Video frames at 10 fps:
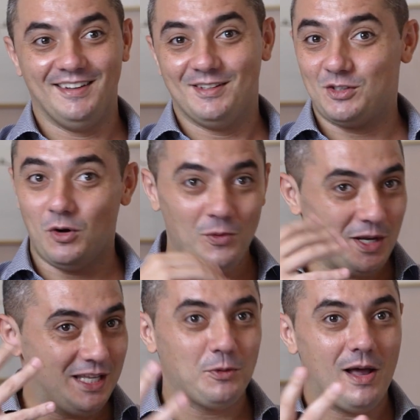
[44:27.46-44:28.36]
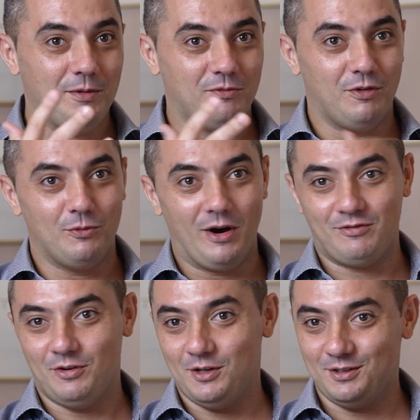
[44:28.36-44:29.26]
So we eat well for
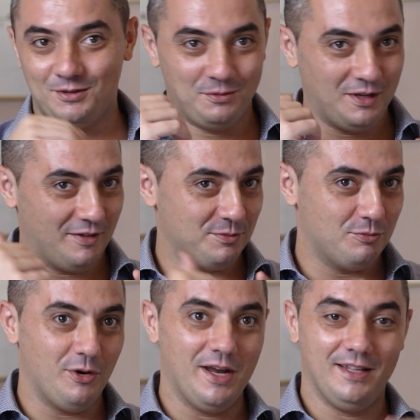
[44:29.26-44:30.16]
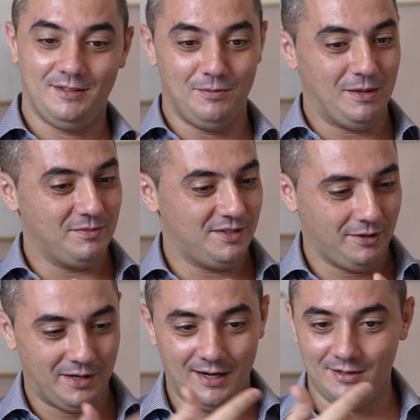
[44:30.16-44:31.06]
breakfast. We have bread, sometimes
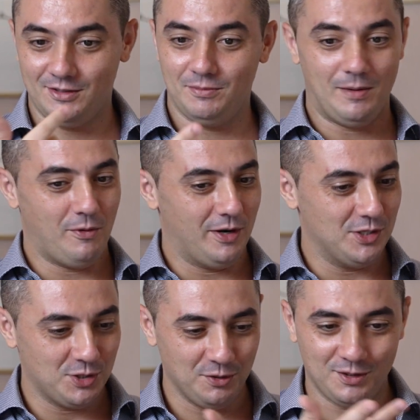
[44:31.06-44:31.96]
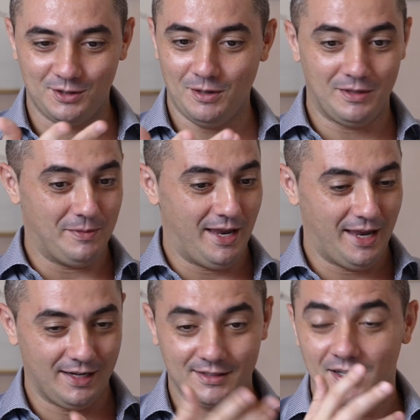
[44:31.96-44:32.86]
cereal, sometimes orange juice, sometimes
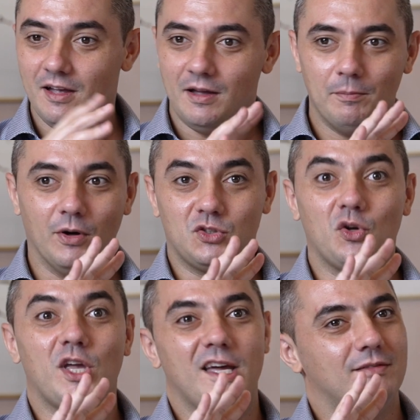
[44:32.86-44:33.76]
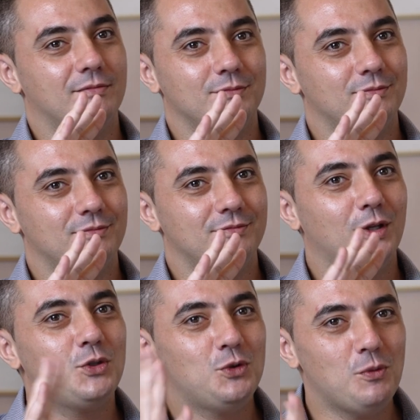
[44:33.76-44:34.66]
eggs, but again,
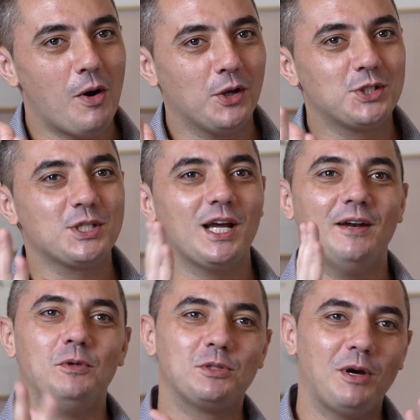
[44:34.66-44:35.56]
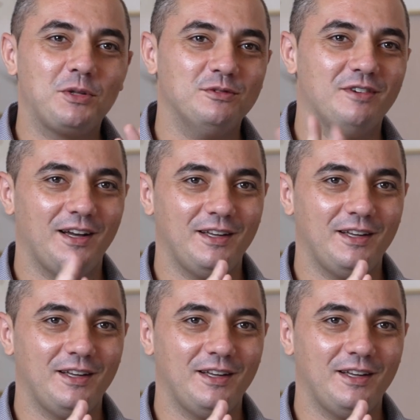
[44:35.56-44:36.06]
not too much, and we try to